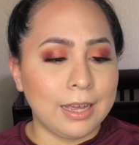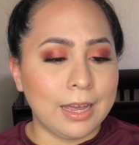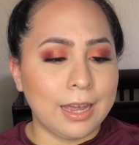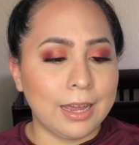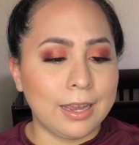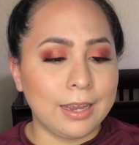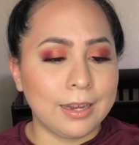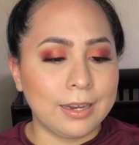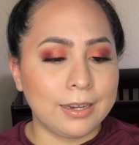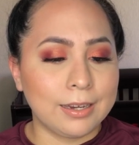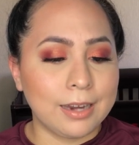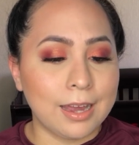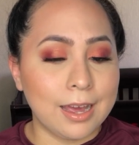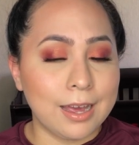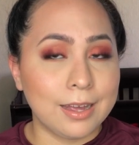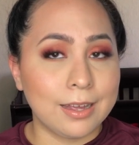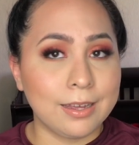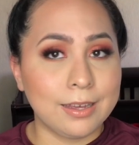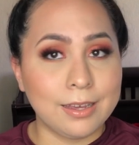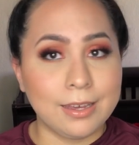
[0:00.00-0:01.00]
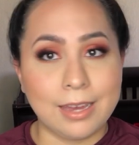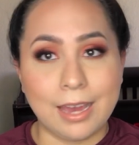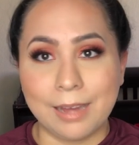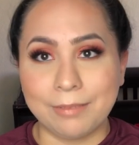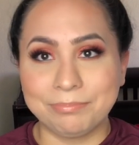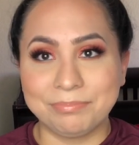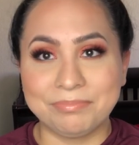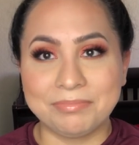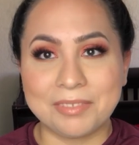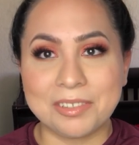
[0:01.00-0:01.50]
And yeah,
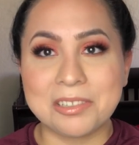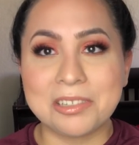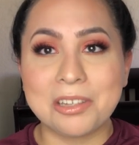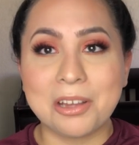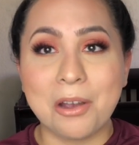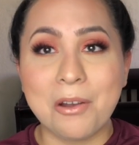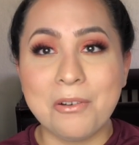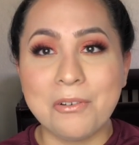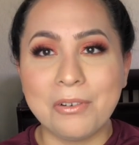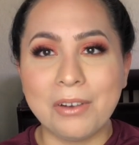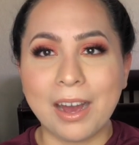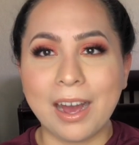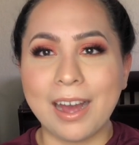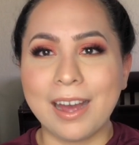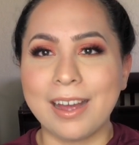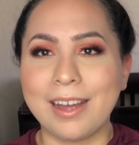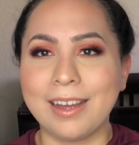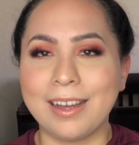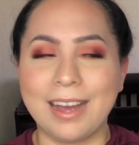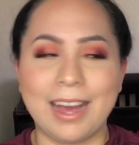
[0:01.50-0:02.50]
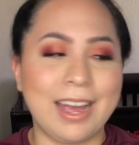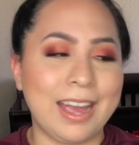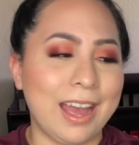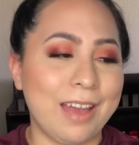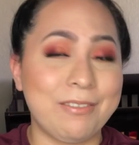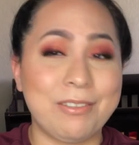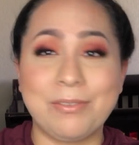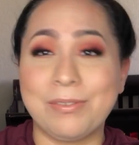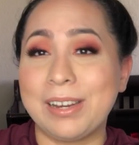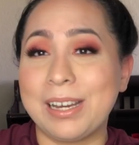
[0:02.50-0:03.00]
so I
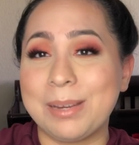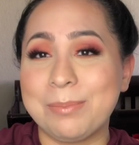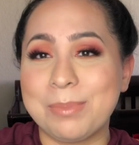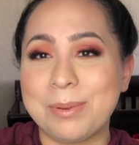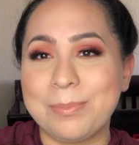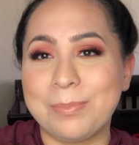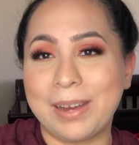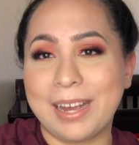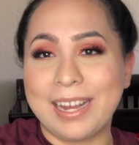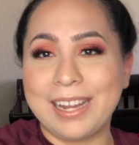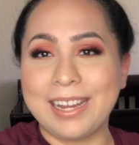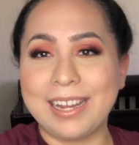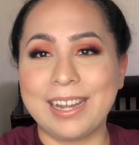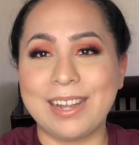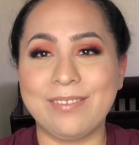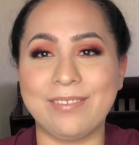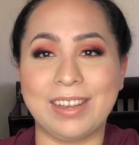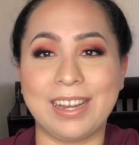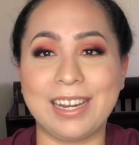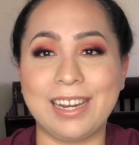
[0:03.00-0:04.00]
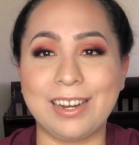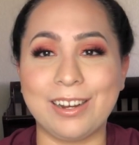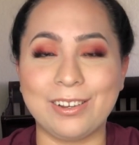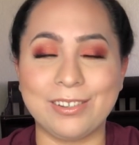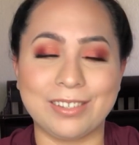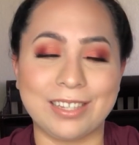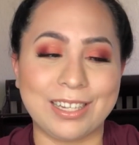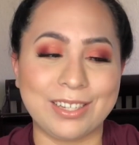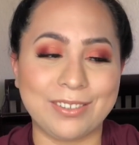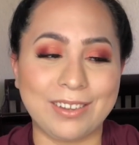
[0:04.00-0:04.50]
haven't really been buying him any
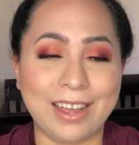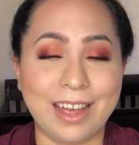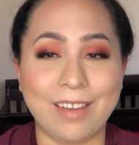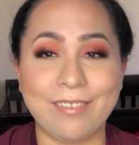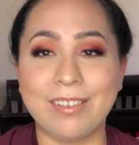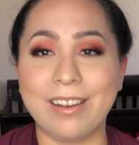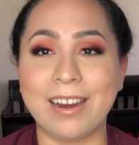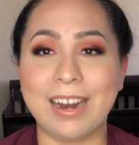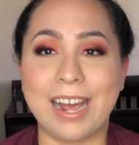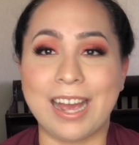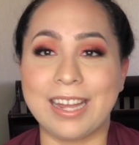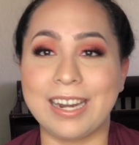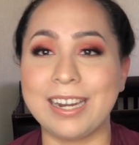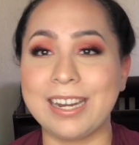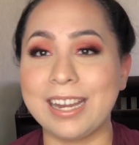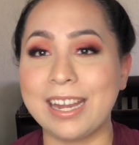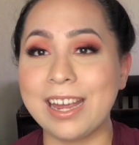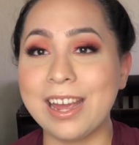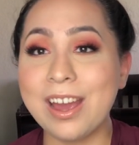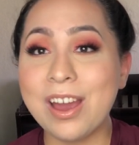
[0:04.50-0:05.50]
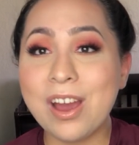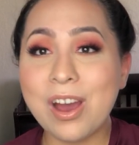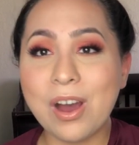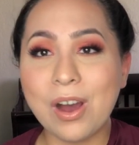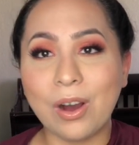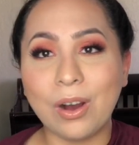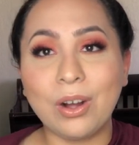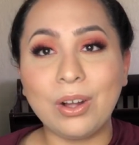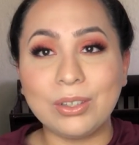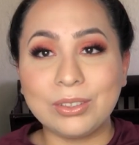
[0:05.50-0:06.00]
clothes. That's why I haven't had any
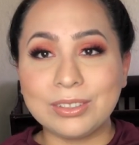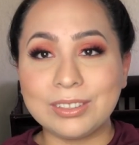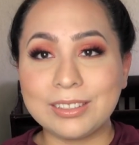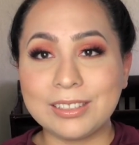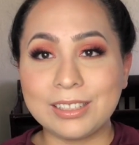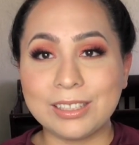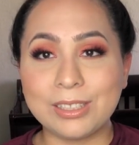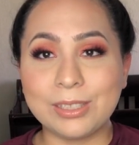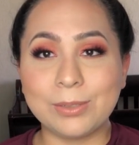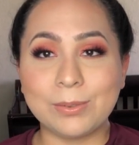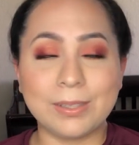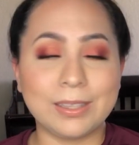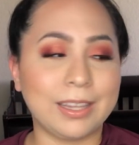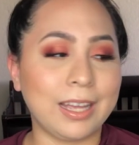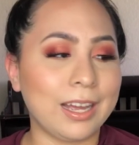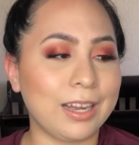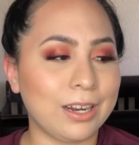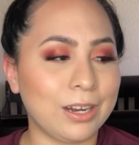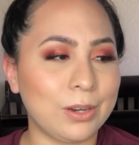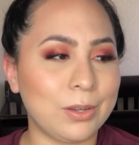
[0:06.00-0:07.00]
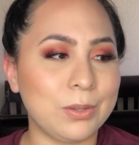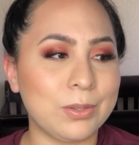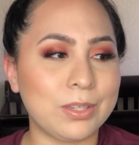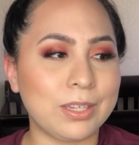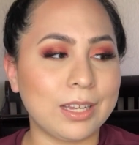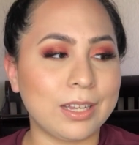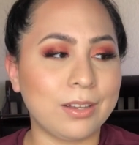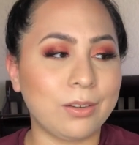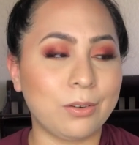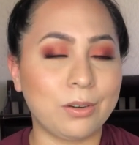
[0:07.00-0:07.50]
hauls to do with that
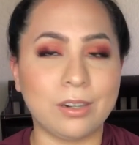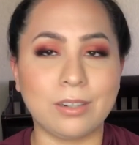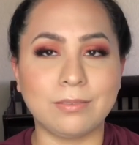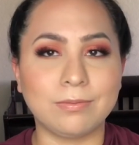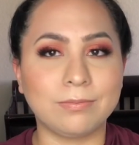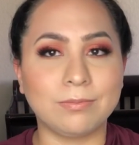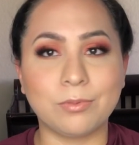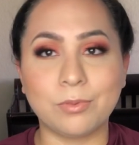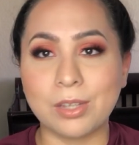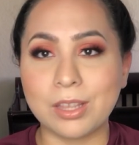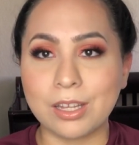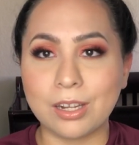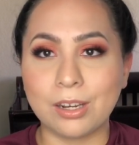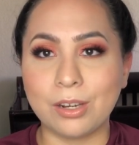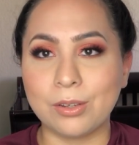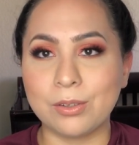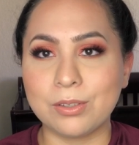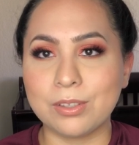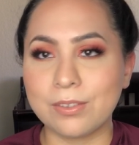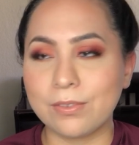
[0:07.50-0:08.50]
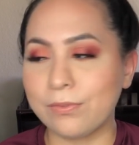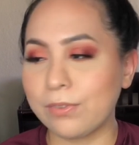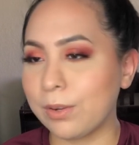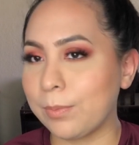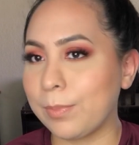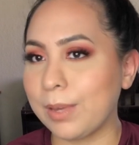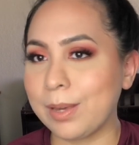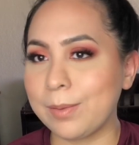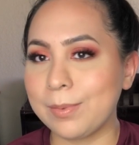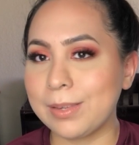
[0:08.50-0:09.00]
clothes or with clothes for
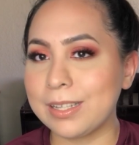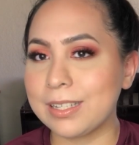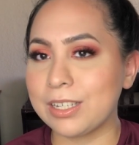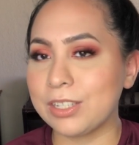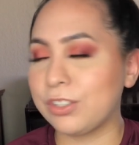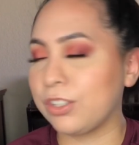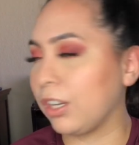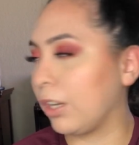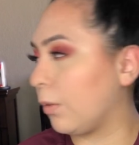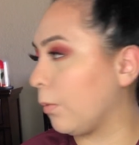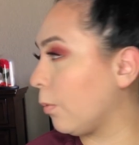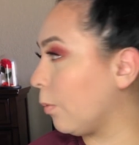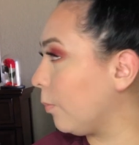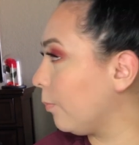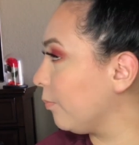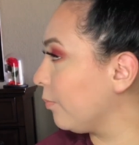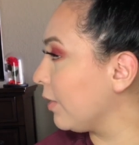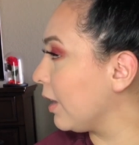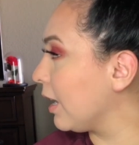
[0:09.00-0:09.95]
babies in general.